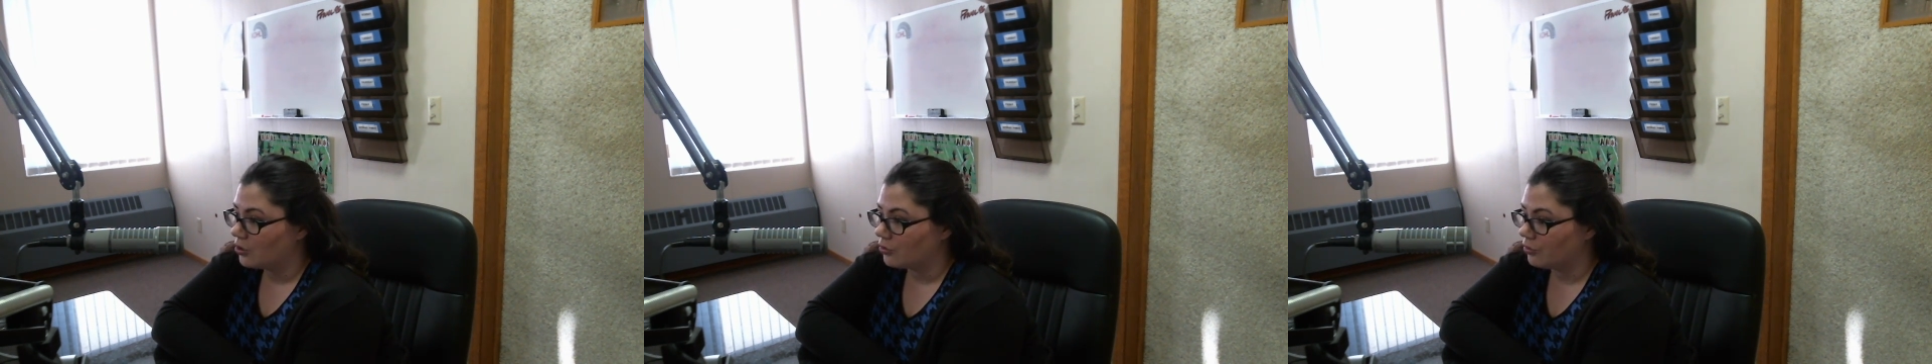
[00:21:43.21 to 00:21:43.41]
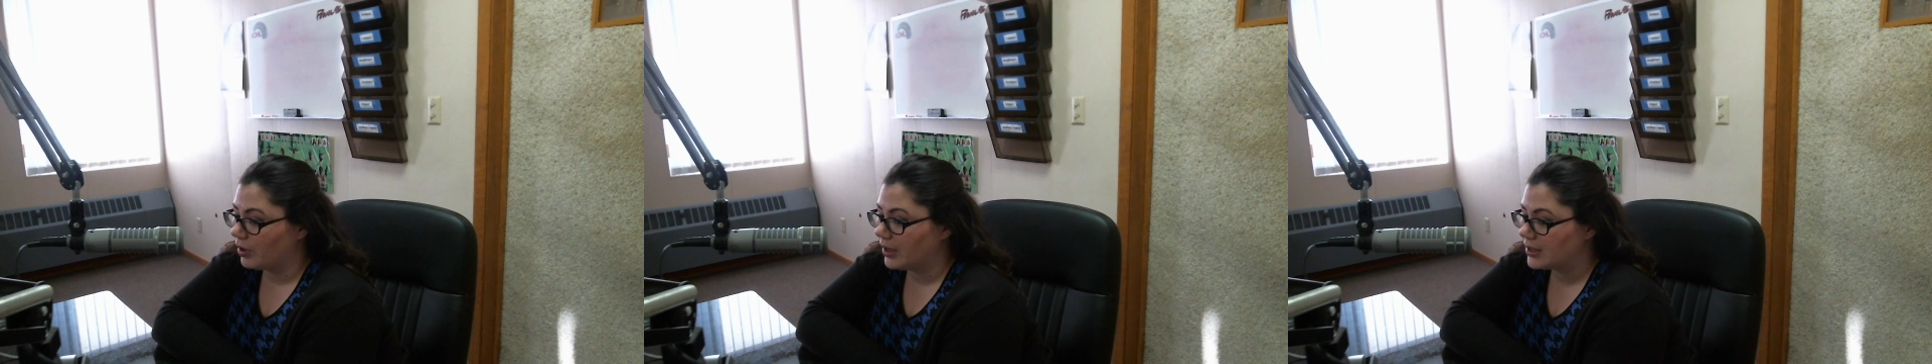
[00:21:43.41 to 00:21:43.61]

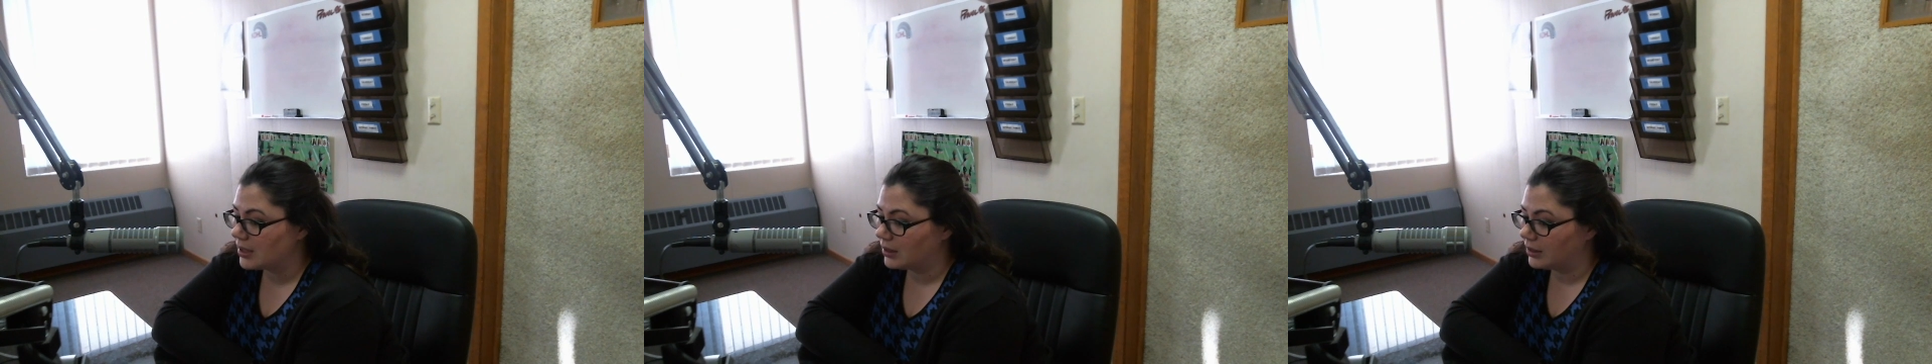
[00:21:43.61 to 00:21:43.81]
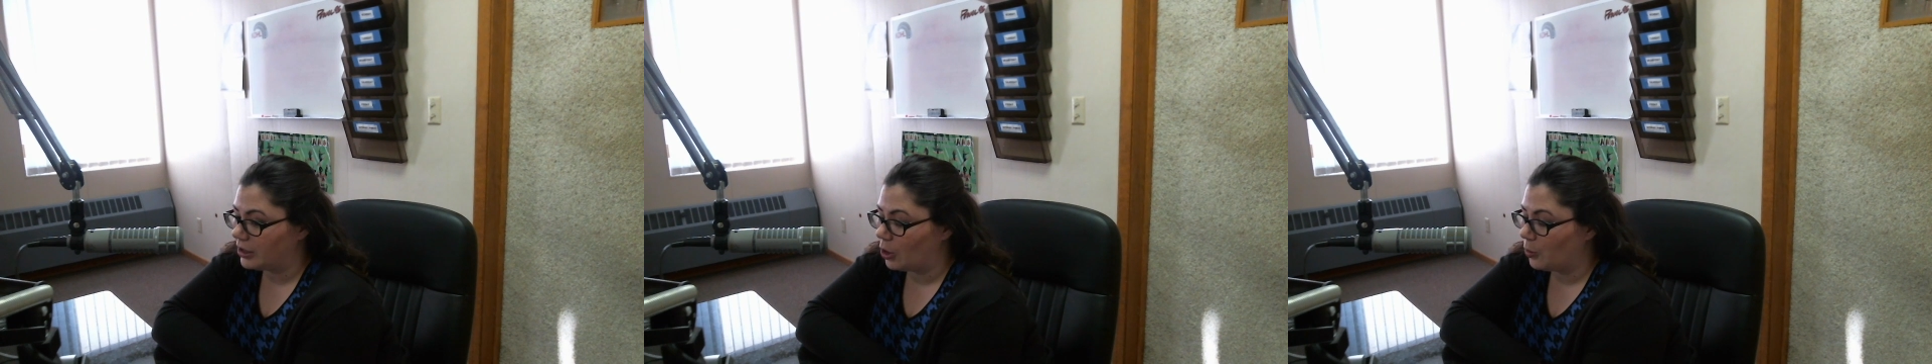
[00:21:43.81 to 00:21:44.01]

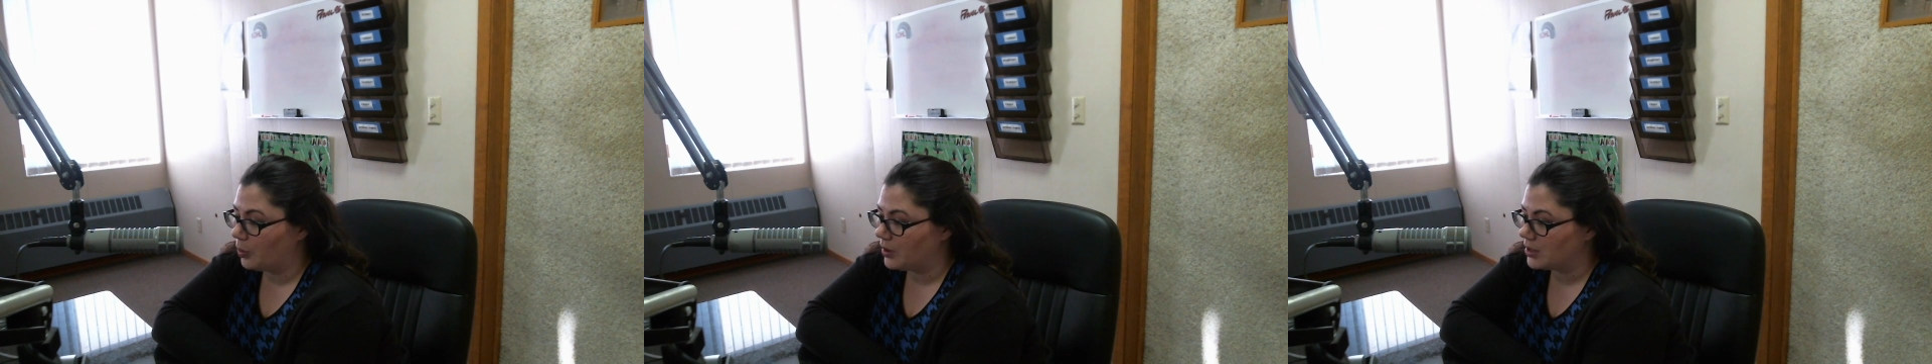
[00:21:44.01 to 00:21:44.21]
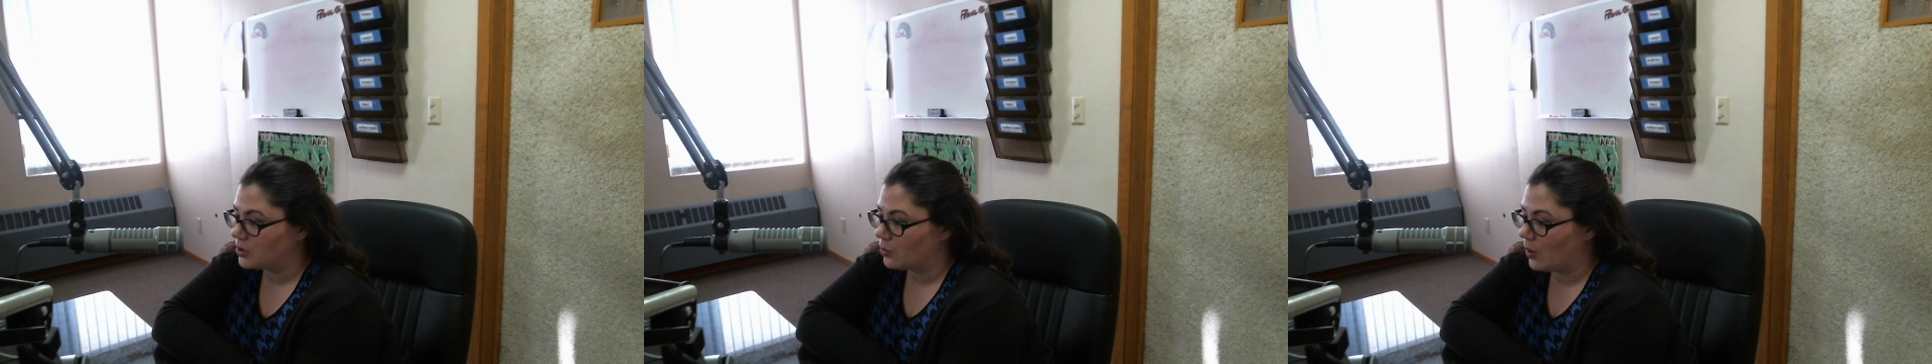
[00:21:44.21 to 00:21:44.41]
recently
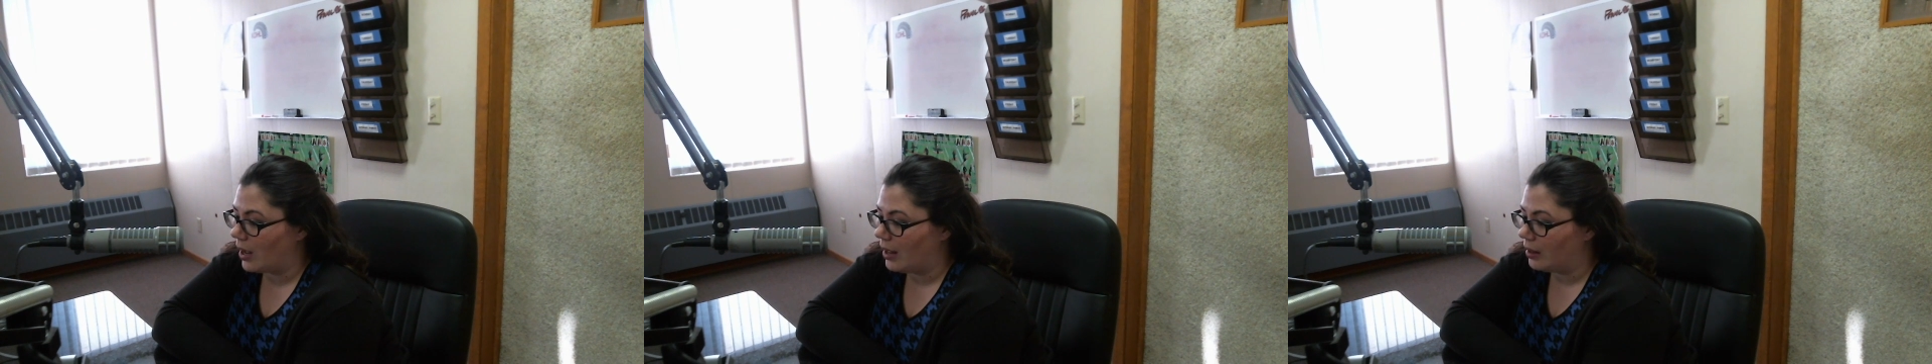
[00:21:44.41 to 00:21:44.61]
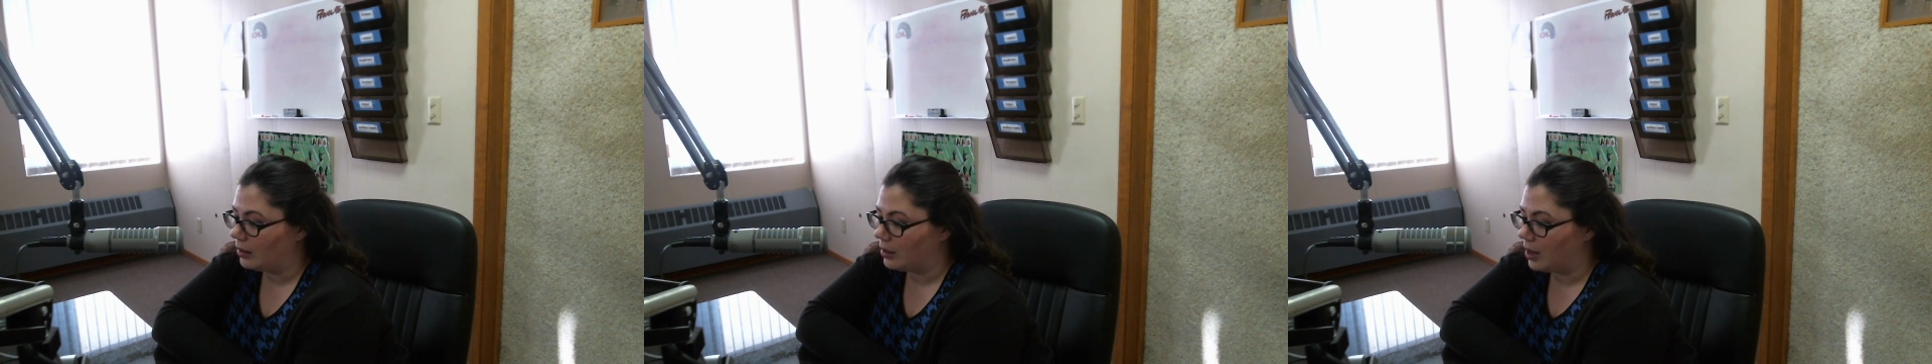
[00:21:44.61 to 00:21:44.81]
open as
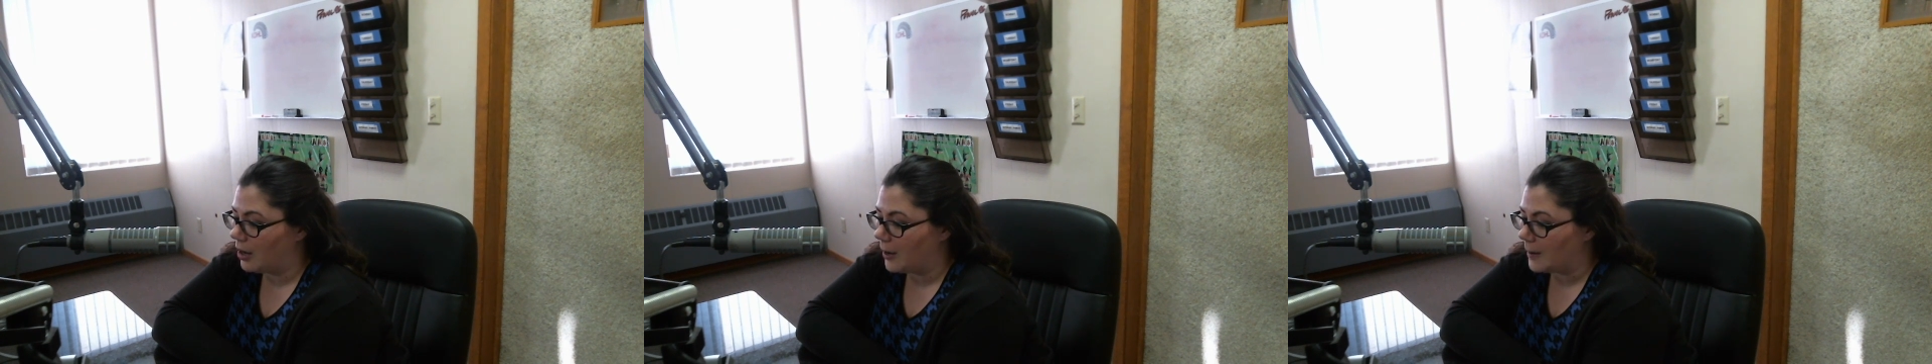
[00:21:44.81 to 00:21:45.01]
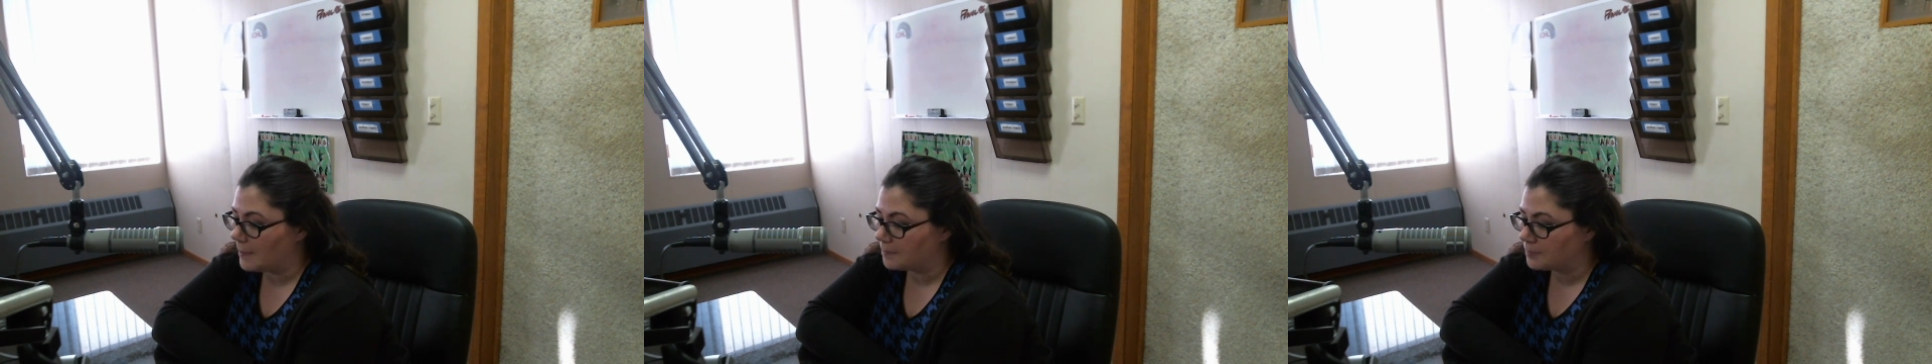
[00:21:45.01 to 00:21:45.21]
well. A
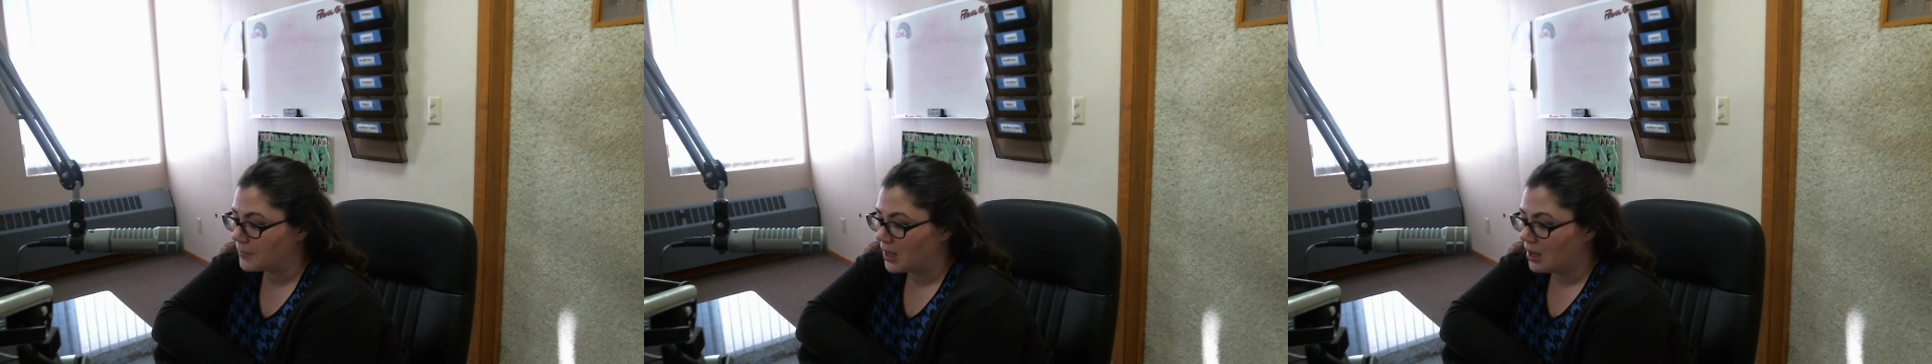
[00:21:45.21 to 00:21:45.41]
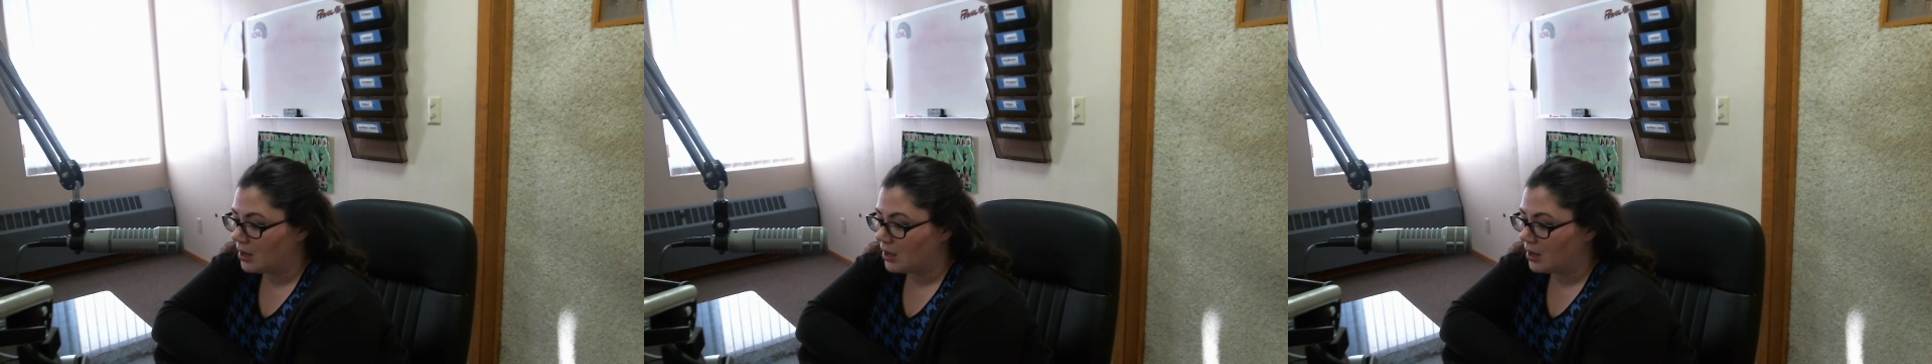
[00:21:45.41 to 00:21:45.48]
um,